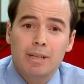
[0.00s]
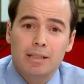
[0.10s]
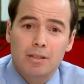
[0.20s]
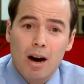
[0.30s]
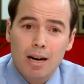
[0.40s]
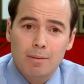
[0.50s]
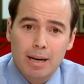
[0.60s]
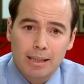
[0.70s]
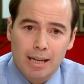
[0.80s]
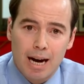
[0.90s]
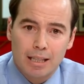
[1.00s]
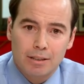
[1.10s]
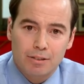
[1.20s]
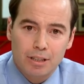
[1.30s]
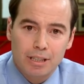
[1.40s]
me to talk about the
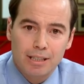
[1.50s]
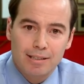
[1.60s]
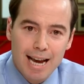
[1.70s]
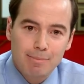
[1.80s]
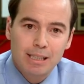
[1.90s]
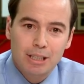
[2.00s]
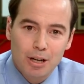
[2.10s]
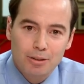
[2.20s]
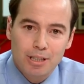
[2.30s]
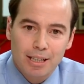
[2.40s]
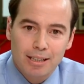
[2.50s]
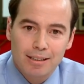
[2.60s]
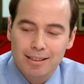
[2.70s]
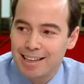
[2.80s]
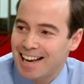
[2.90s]
controversy is Amy Chozick.
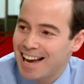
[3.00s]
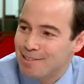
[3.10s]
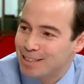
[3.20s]
Hey,